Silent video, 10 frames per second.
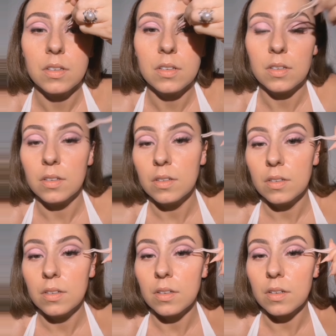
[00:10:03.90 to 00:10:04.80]

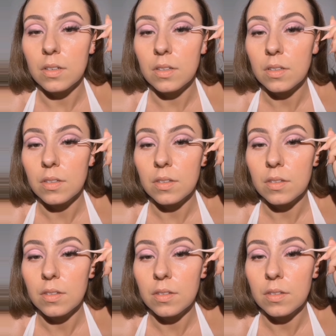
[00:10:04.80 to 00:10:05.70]

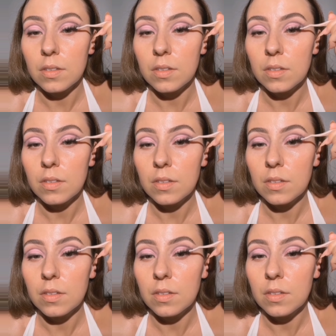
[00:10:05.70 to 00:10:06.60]

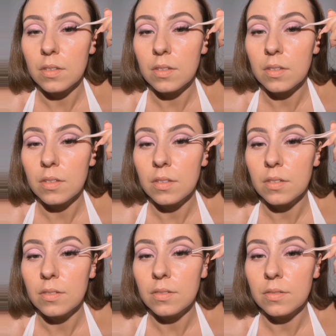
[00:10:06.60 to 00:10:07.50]

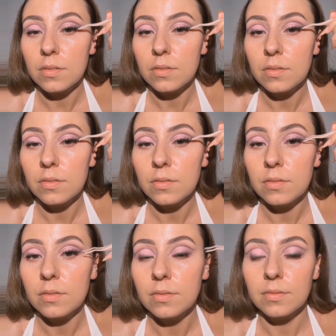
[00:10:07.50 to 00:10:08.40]

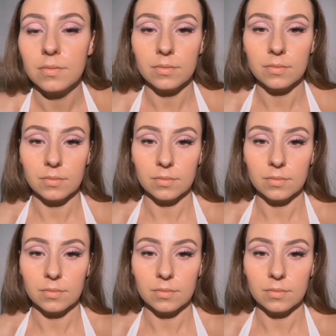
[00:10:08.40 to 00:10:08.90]
[no speech]